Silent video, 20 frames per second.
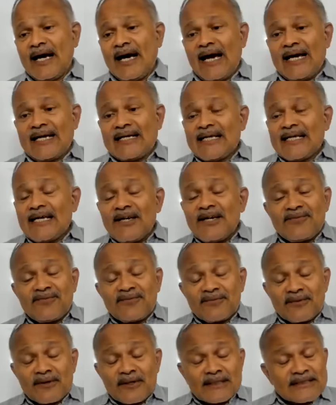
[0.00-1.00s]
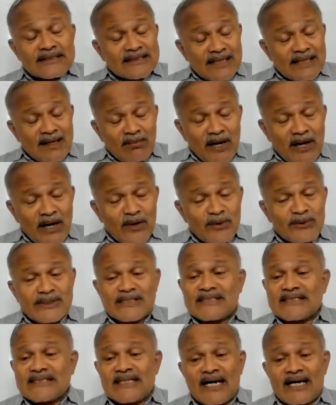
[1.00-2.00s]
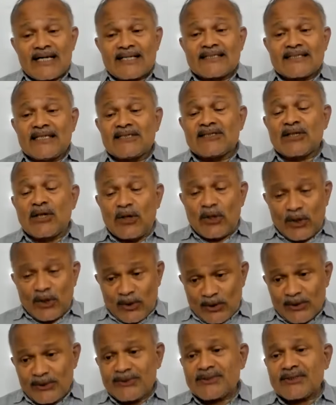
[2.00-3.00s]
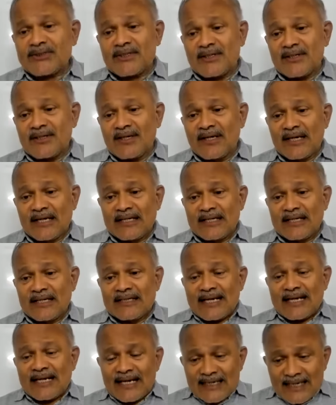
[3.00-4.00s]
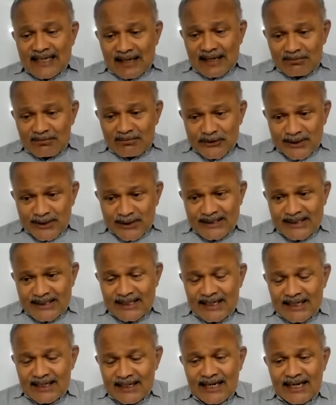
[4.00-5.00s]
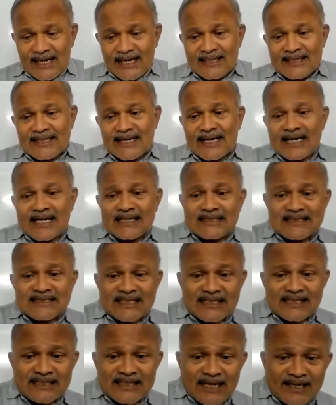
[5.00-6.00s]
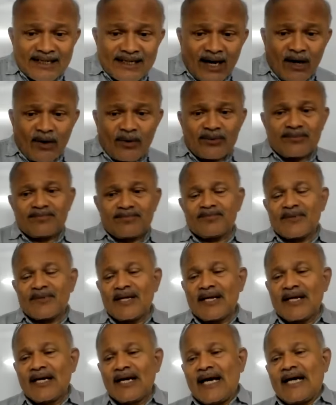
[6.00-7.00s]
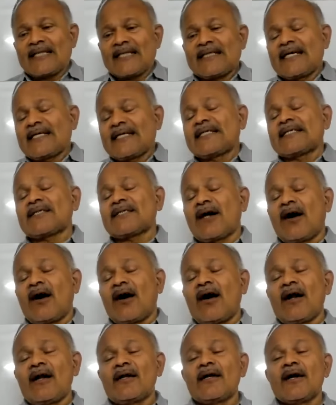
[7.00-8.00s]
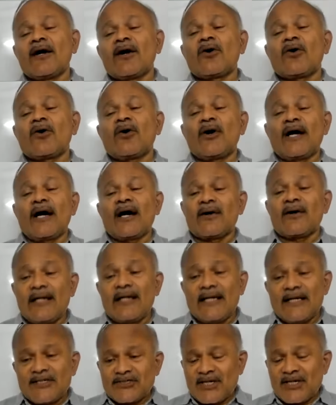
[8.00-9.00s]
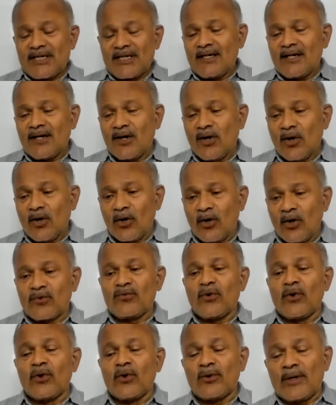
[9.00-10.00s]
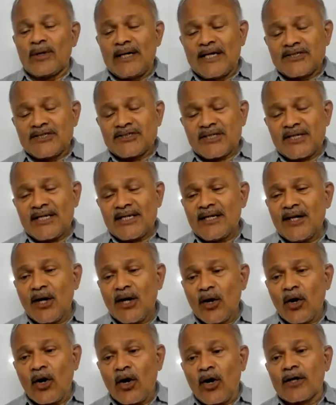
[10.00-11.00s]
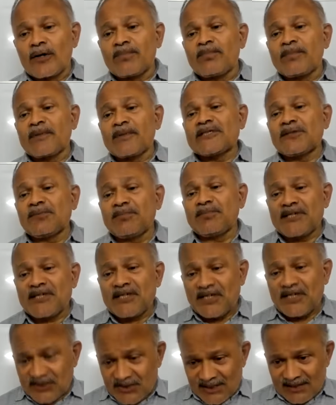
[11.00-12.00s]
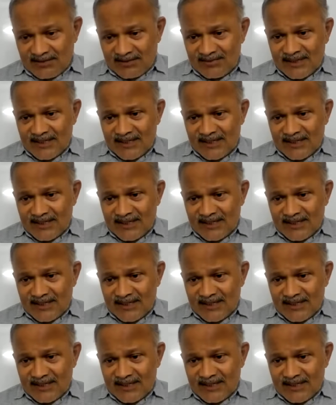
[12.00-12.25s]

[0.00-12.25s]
And if somehow the charge is lost, they can come together and they can settle down. And that is called coagulation or flocculation or precipitation.